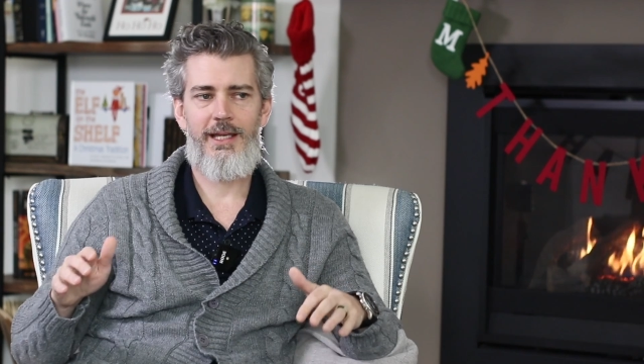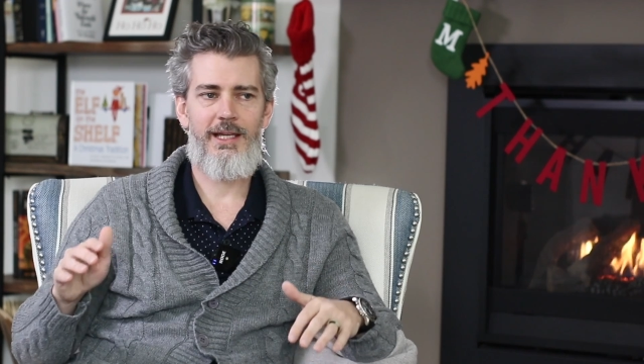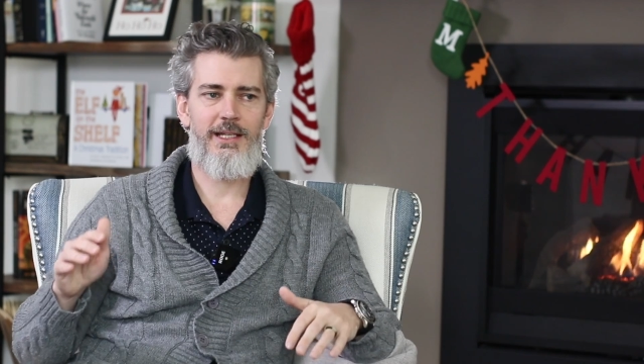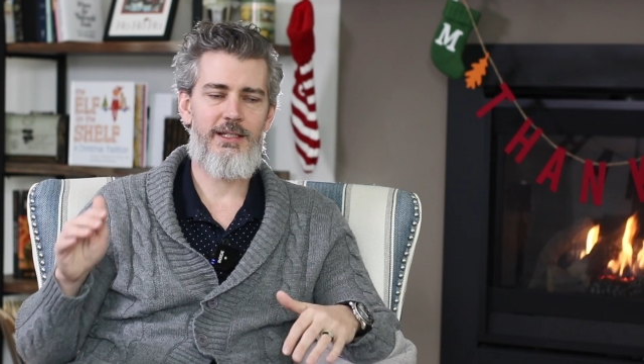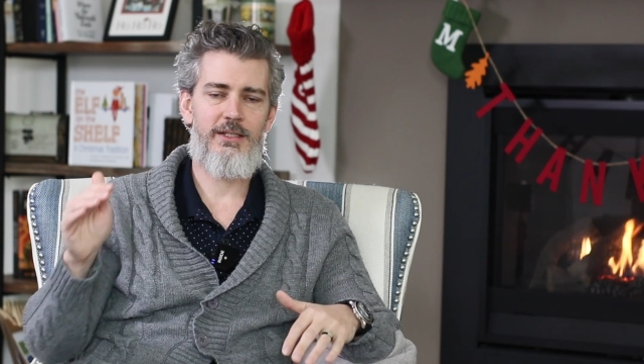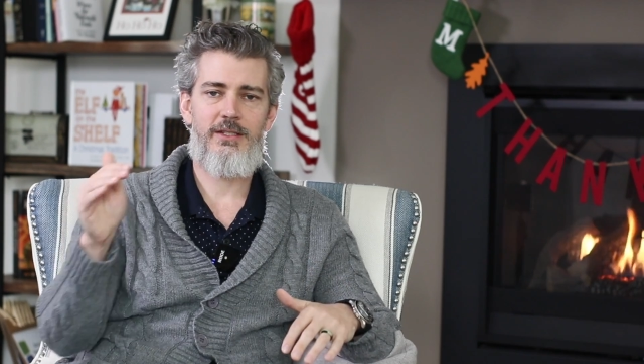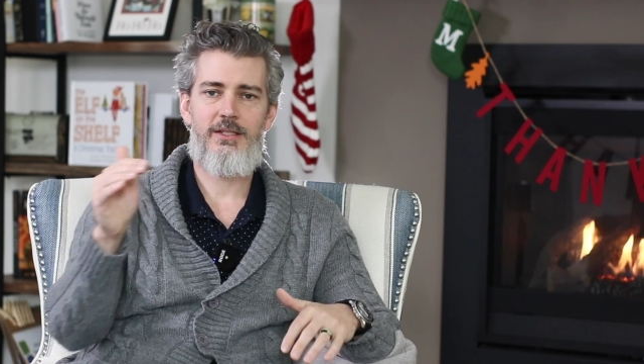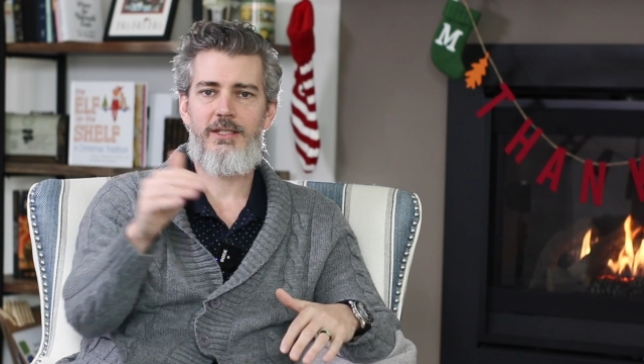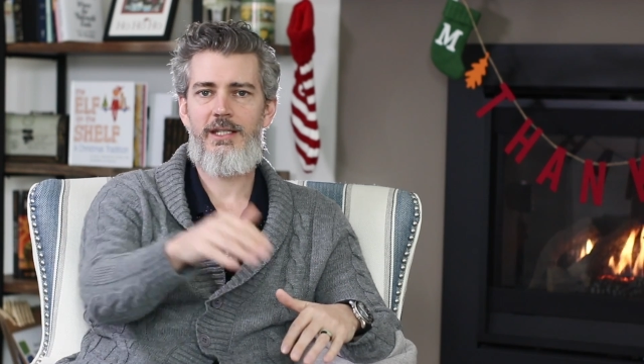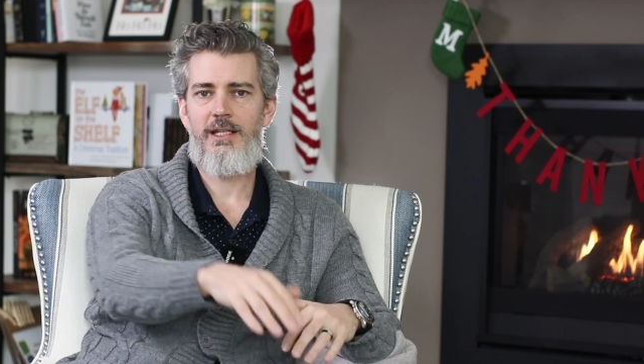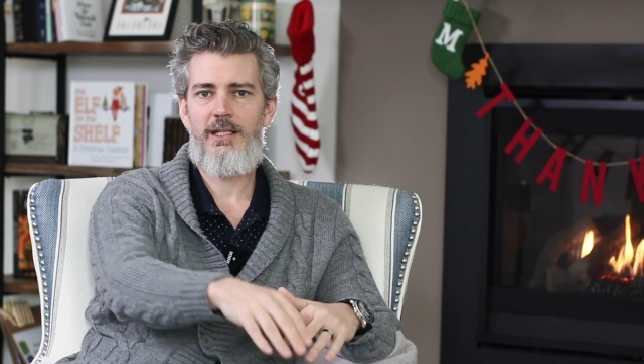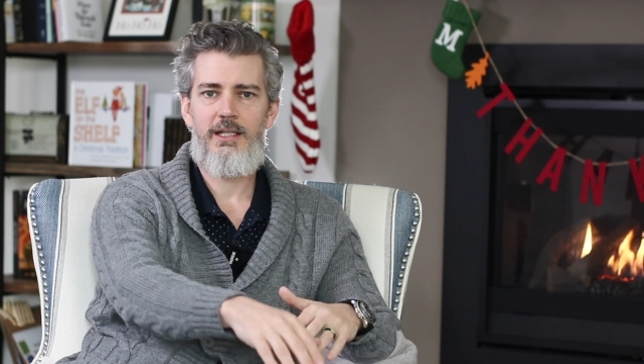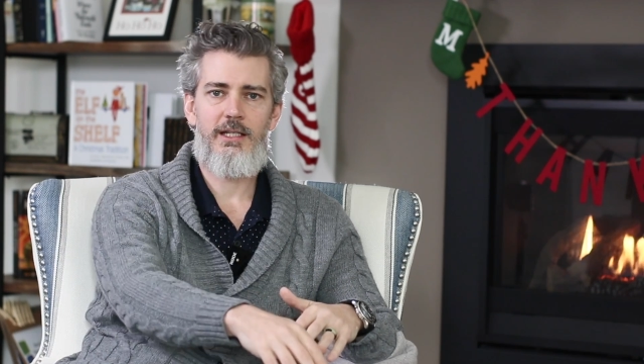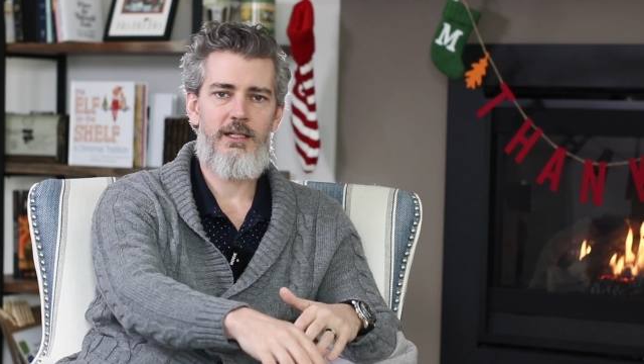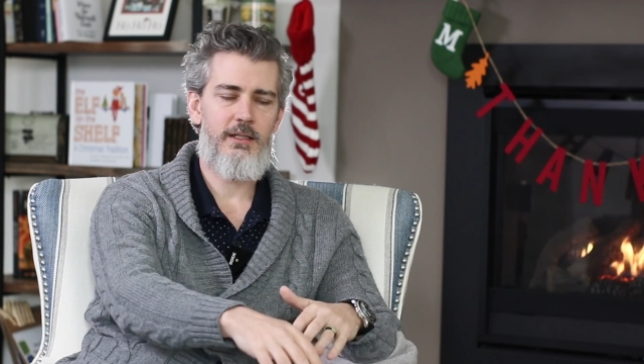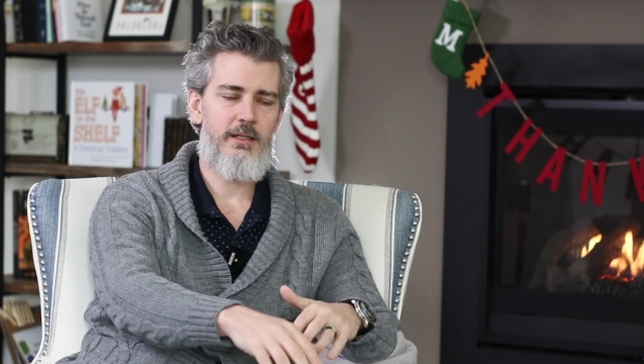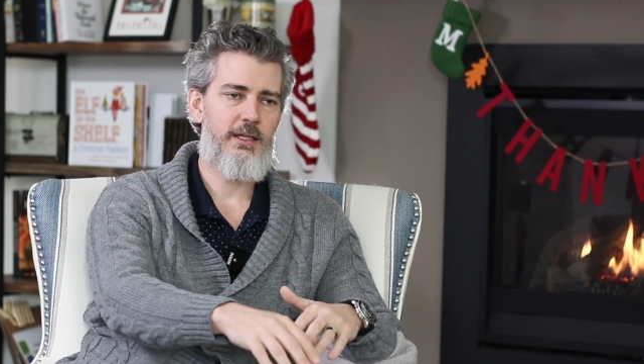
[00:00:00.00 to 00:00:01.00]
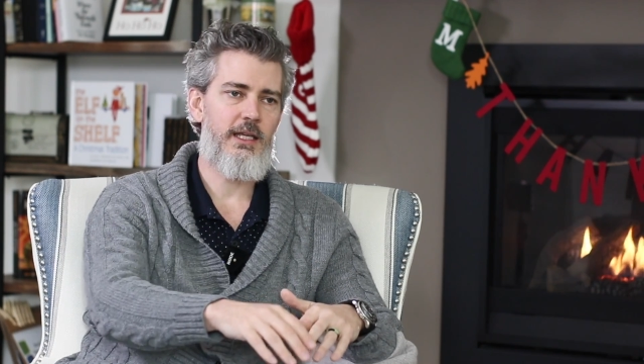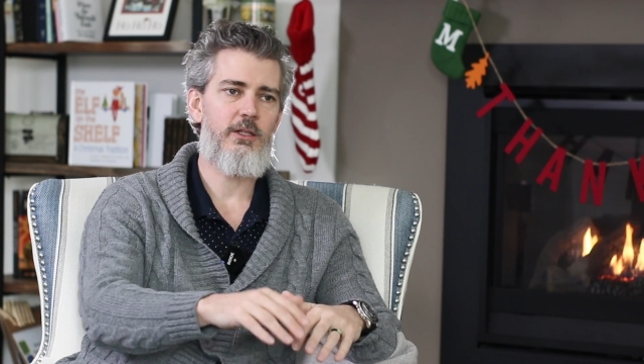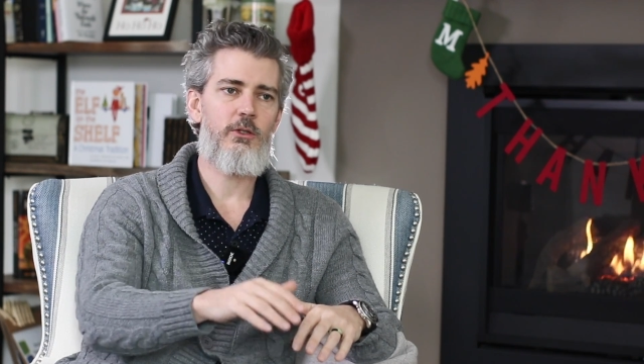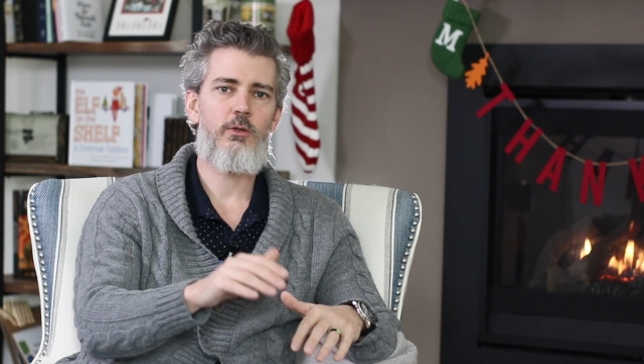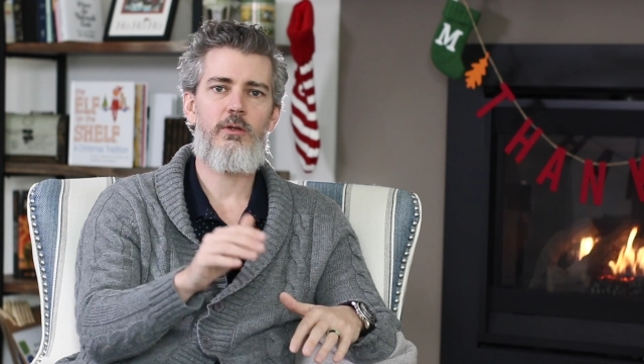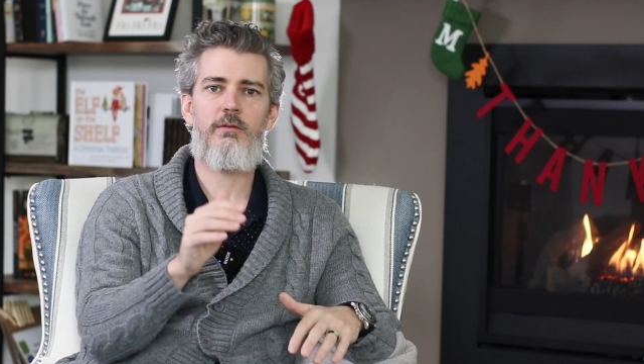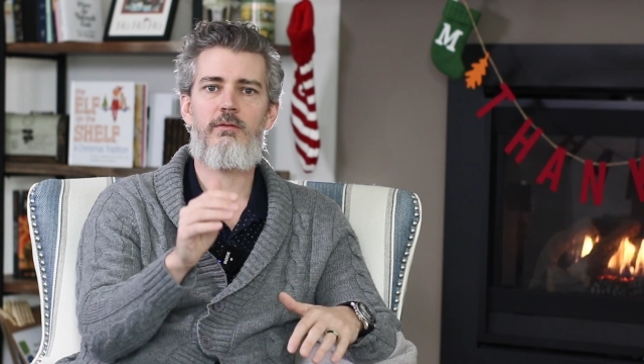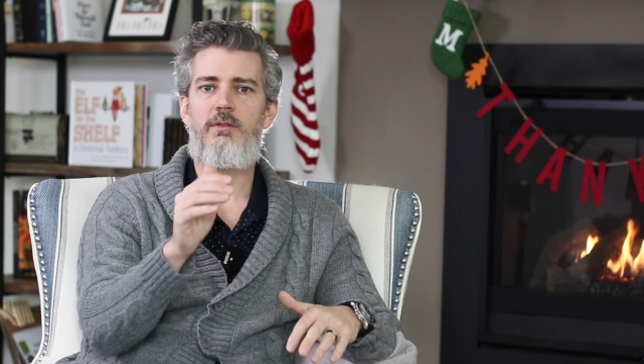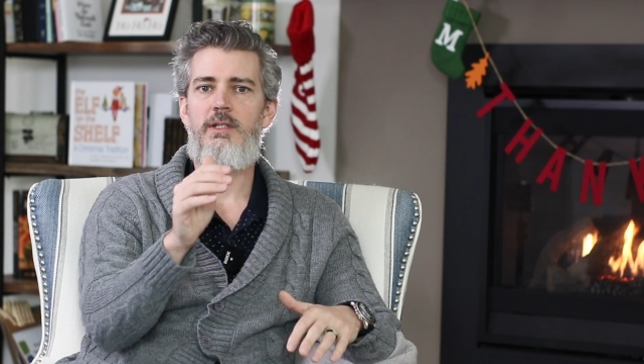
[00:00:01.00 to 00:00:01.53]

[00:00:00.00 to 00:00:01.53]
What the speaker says: in a city that you have